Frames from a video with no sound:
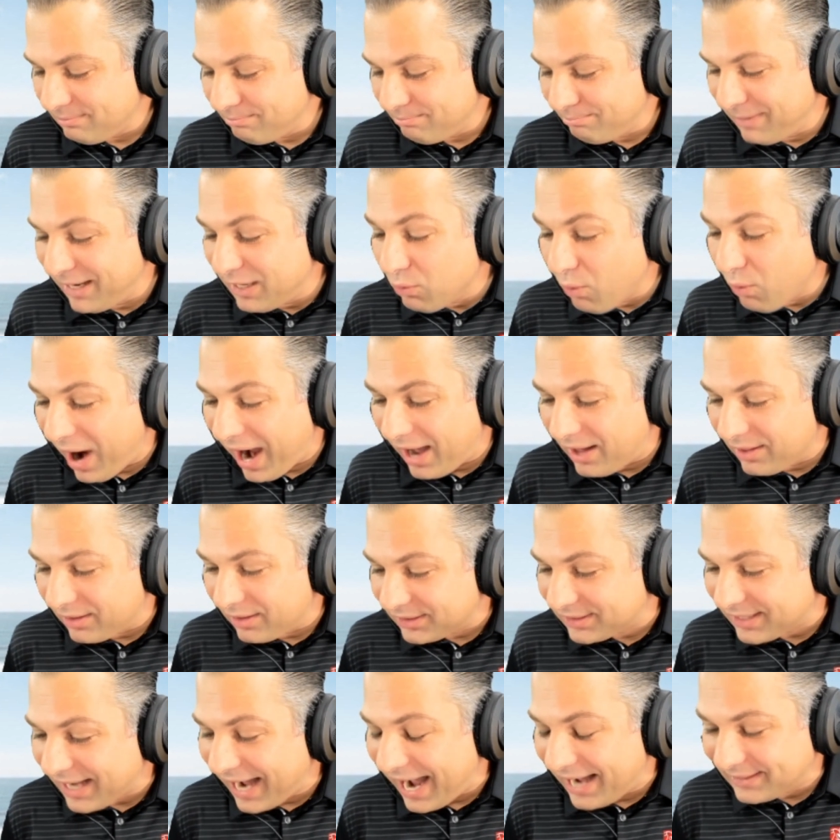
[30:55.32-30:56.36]
Meanwhile,
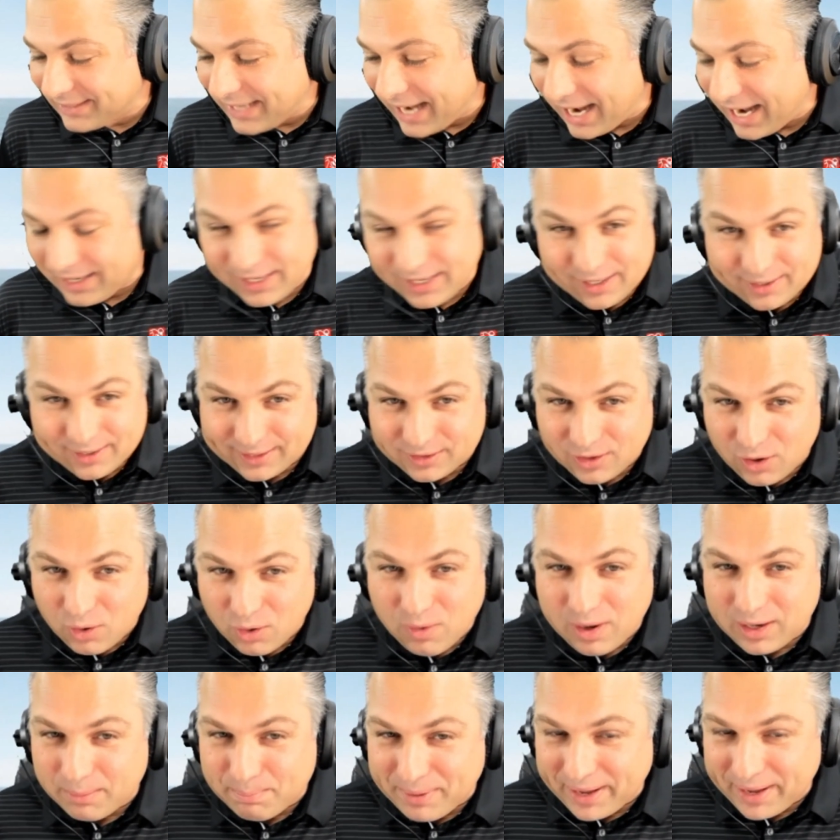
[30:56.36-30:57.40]
there's guys out here that don't
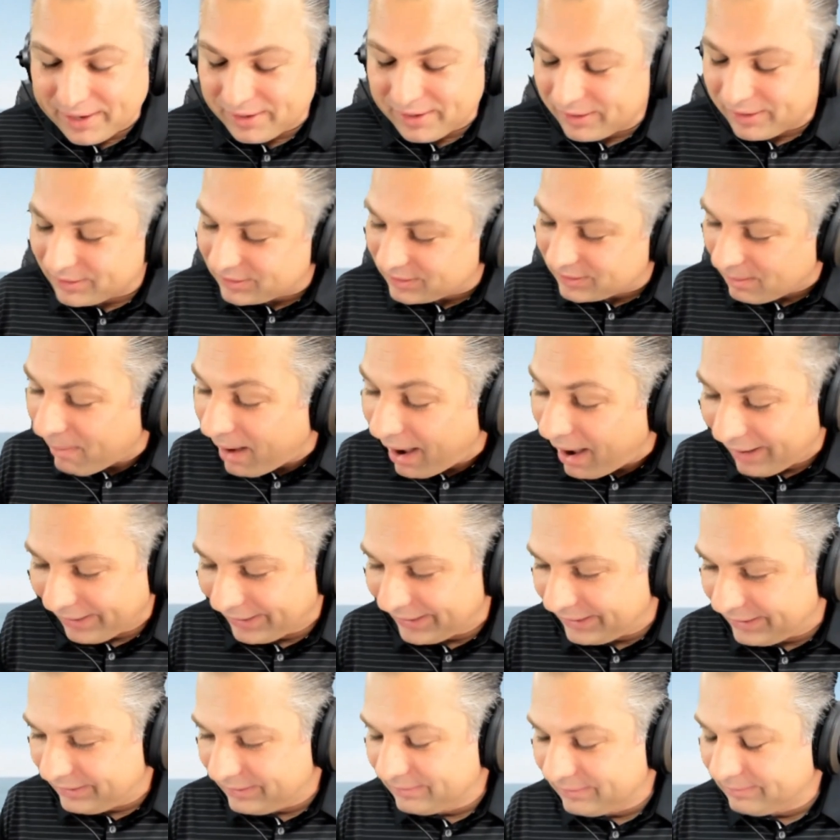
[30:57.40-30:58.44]
want to pay Hurts the
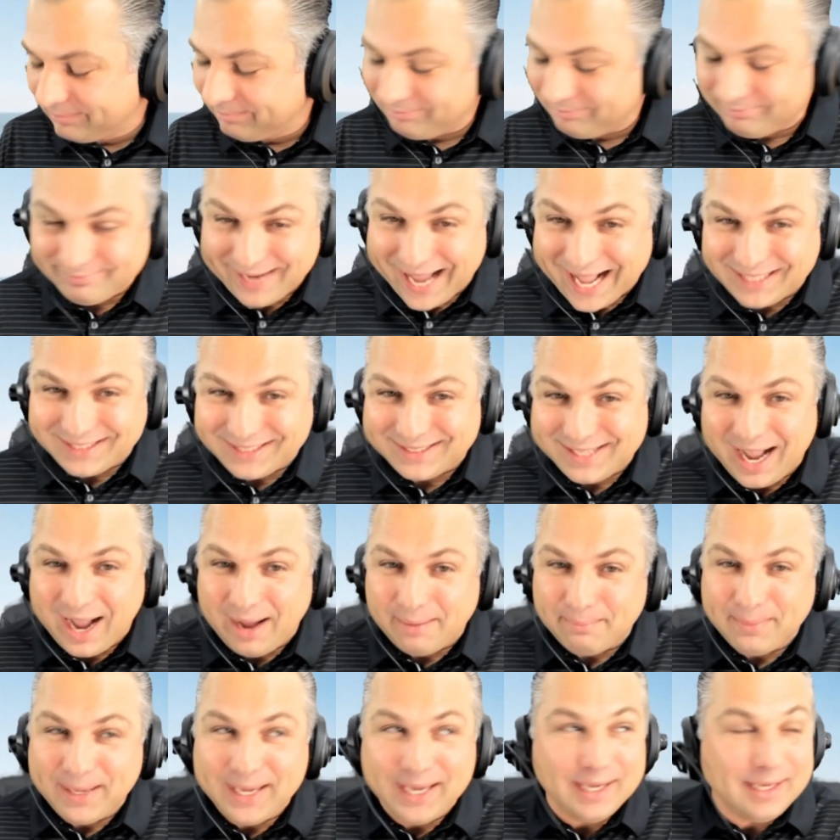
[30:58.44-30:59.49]
money. That's
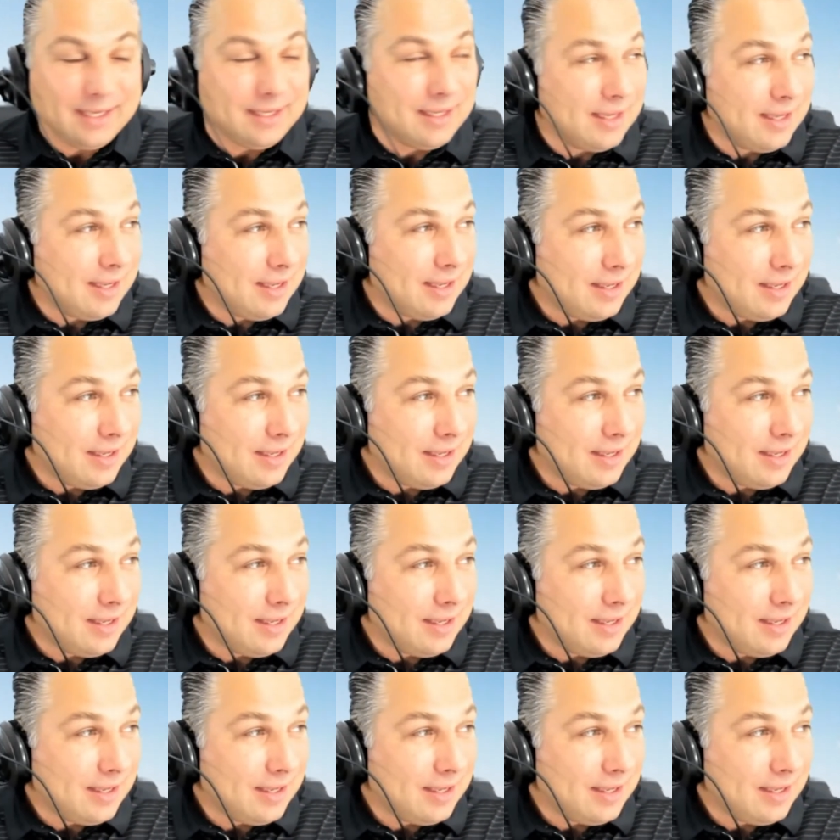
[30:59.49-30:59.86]
not me.